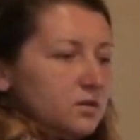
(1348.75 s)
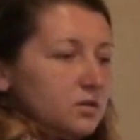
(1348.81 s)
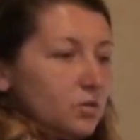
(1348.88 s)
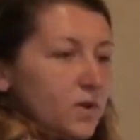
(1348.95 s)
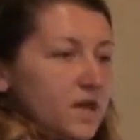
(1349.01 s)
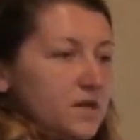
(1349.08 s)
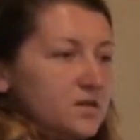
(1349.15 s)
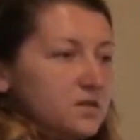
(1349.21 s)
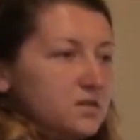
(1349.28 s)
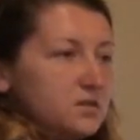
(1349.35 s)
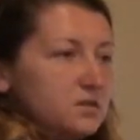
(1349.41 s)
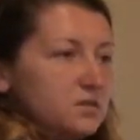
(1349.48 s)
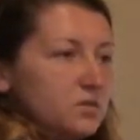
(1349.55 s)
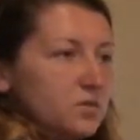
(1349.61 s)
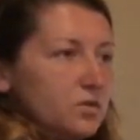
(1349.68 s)
the
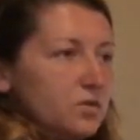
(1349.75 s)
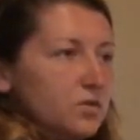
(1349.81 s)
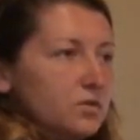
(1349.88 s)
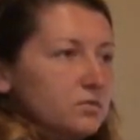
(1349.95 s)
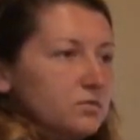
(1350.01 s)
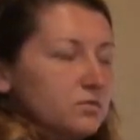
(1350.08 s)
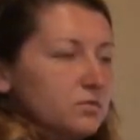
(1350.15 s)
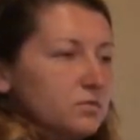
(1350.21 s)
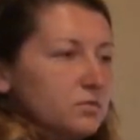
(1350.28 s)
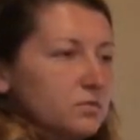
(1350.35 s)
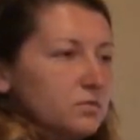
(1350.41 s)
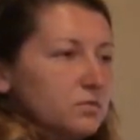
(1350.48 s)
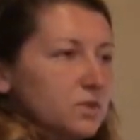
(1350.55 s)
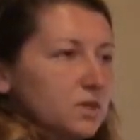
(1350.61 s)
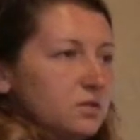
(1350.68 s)
waste, or
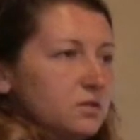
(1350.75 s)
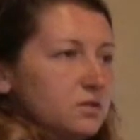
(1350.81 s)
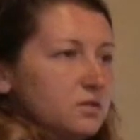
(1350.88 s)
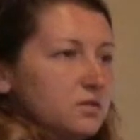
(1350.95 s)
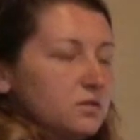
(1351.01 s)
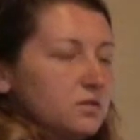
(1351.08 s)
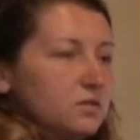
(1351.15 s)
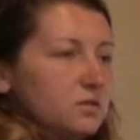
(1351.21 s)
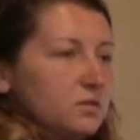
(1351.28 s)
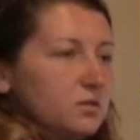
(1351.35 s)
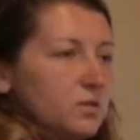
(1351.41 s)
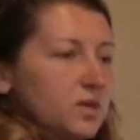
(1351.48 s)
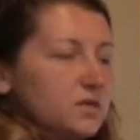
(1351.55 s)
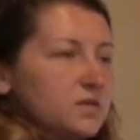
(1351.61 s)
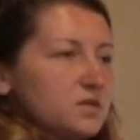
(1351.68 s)
that
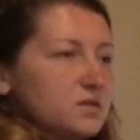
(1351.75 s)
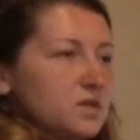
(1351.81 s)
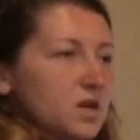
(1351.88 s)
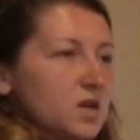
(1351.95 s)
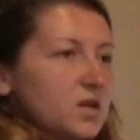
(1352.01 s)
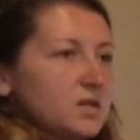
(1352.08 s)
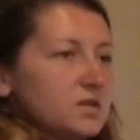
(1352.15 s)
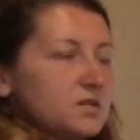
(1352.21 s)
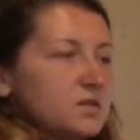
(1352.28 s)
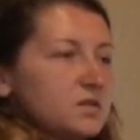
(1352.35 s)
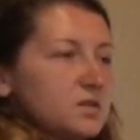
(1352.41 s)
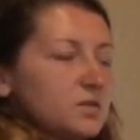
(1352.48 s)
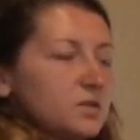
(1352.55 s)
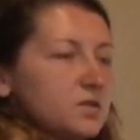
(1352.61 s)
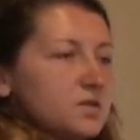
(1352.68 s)
what is done, it's
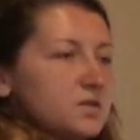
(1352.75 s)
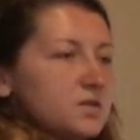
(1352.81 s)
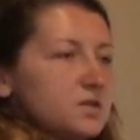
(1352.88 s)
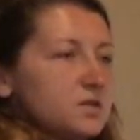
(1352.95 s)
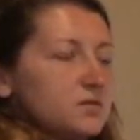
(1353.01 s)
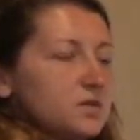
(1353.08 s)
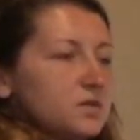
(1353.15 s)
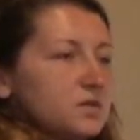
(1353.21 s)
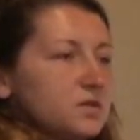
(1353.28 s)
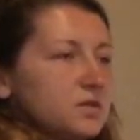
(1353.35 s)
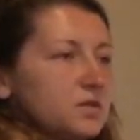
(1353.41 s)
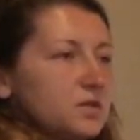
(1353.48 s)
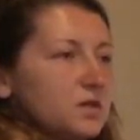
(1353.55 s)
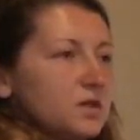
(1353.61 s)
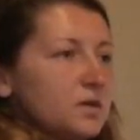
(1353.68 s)
so inconsiderate.
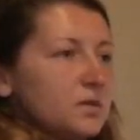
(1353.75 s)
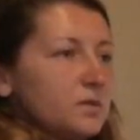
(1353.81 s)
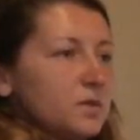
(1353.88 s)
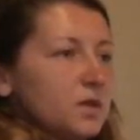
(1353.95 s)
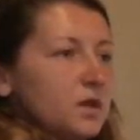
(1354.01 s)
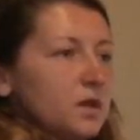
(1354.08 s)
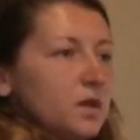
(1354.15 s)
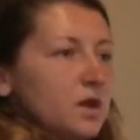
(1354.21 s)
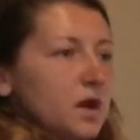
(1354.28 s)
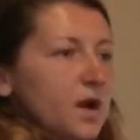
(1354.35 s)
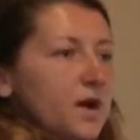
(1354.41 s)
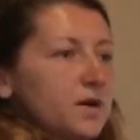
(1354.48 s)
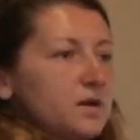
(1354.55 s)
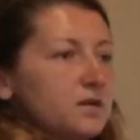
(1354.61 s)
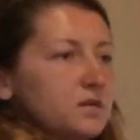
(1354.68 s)
And
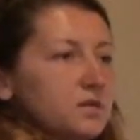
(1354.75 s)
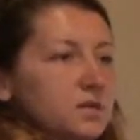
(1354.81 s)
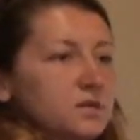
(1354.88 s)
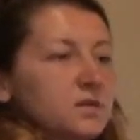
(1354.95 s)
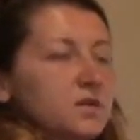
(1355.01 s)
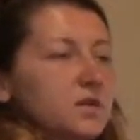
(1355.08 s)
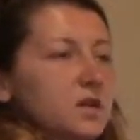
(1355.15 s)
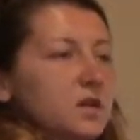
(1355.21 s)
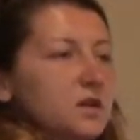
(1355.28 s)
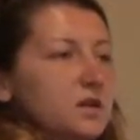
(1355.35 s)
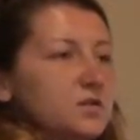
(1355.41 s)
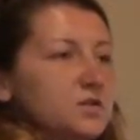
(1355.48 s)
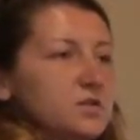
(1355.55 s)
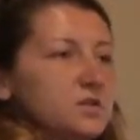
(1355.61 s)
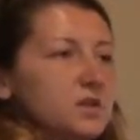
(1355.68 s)
I didn't care,
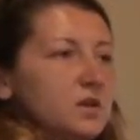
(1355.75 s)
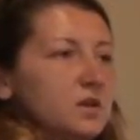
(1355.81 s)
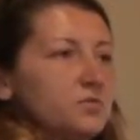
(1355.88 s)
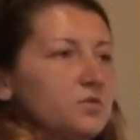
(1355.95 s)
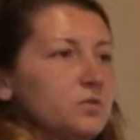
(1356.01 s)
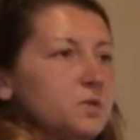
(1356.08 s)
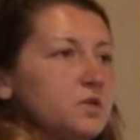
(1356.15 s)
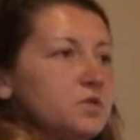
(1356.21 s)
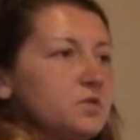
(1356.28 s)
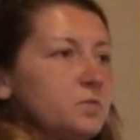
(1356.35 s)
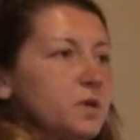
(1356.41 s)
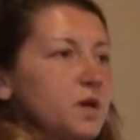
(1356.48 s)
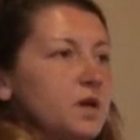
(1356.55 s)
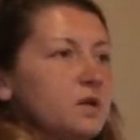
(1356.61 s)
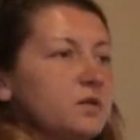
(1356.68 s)
I just cared for me to
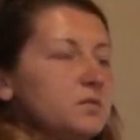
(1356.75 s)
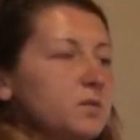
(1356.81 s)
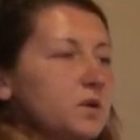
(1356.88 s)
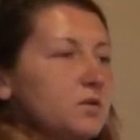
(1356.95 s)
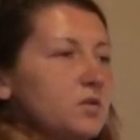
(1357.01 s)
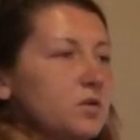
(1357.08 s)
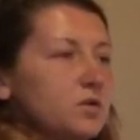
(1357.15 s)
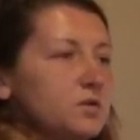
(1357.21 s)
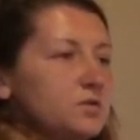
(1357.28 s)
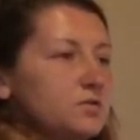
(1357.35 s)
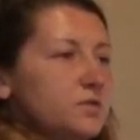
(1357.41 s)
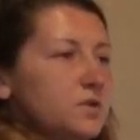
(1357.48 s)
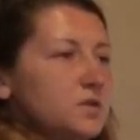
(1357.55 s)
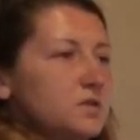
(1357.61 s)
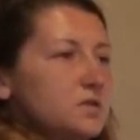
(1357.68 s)
pay my college
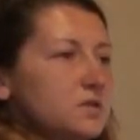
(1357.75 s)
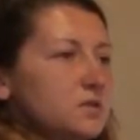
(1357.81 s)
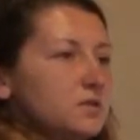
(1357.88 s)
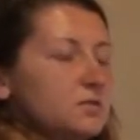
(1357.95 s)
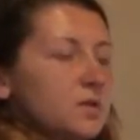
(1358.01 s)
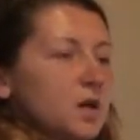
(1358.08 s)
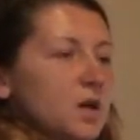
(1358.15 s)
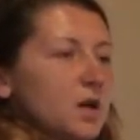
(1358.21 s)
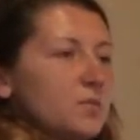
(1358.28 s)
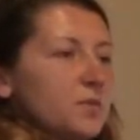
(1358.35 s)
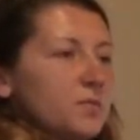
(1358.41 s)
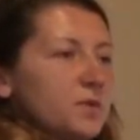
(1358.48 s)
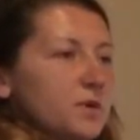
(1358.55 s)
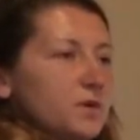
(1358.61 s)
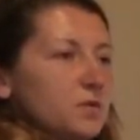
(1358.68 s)
fees. The
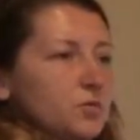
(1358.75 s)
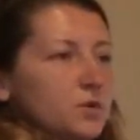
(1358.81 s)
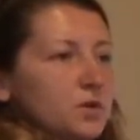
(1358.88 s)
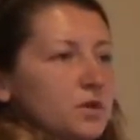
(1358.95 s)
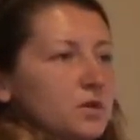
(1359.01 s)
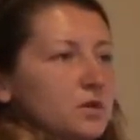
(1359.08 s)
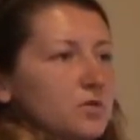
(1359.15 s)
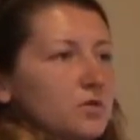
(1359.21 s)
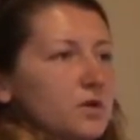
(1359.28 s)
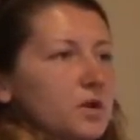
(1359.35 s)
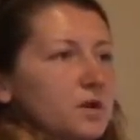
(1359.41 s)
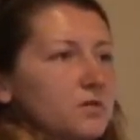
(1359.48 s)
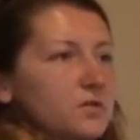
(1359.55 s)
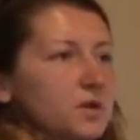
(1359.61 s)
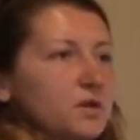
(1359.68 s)
people that work in, they all
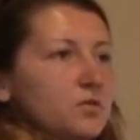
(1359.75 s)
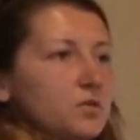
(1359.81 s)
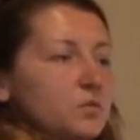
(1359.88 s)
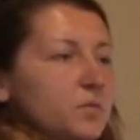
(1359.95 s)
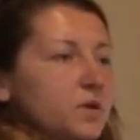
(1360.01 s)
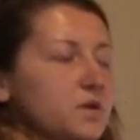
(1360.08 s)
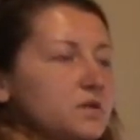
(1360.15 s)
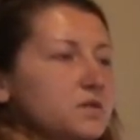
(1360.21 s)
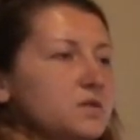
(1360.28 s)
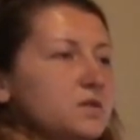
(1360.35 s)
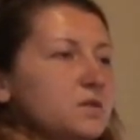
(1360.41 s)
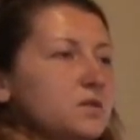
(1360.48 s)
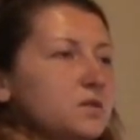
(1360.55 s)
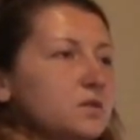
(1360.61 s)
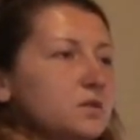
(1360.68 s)
have their own
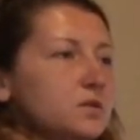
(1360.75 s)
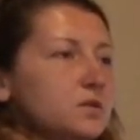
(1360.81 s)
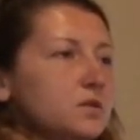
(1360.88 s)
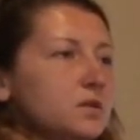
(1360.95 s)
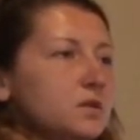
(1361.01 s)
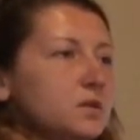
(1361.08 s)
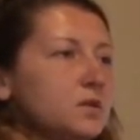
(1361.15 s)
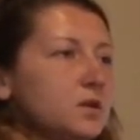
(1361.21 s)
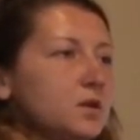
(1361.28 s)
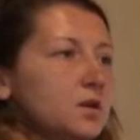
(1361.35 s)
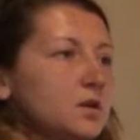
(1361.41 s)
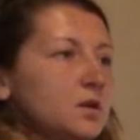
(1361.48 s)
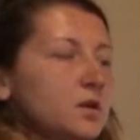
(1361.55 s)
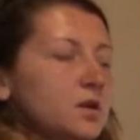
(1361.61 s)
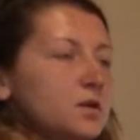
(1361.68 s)
personal
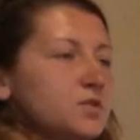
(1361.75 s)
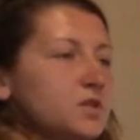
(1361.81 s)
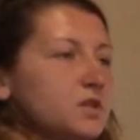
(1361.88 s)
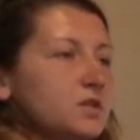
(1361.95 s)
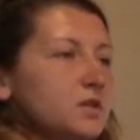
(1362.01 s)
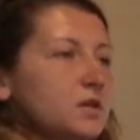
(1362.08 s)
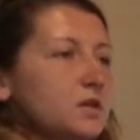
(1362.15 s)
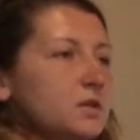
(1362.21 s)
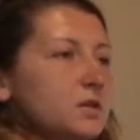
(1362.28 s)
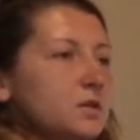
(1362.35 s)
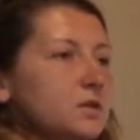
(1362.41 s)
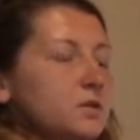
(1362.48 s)
agenda.